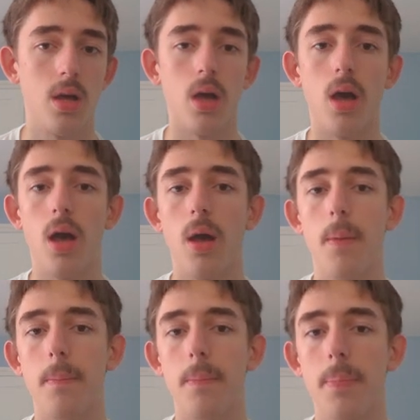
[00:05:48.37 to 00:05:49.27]

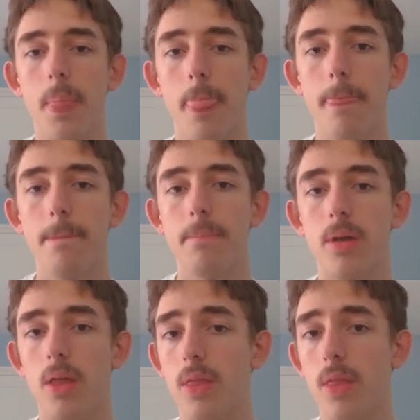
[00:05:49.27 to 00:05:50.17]

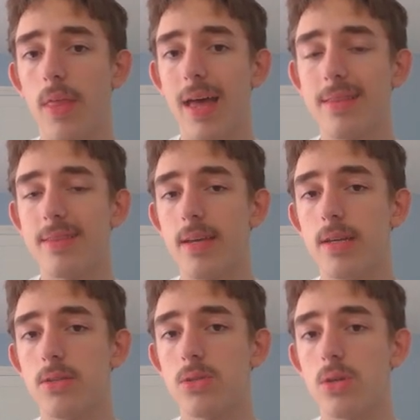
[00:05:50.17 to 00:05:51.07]
But other than that,
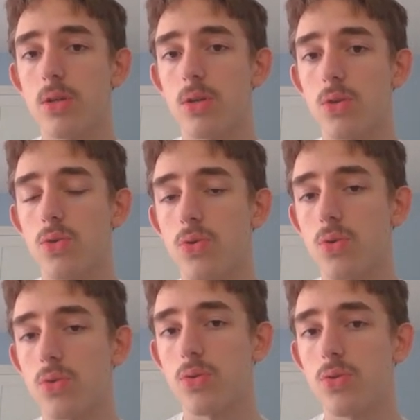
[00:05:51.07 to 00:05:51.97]
there's
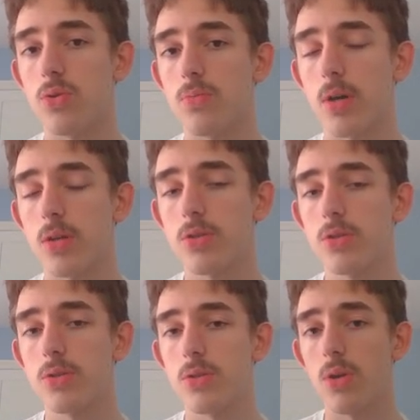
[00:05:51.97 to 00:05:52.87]
not too
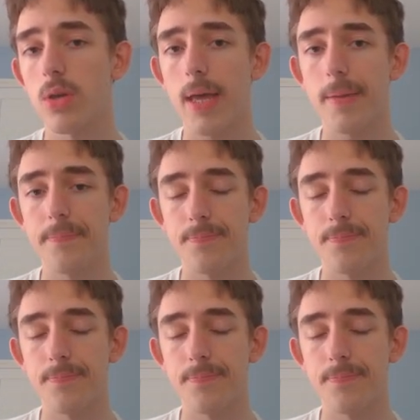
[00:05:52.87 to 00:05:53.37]
much to look at.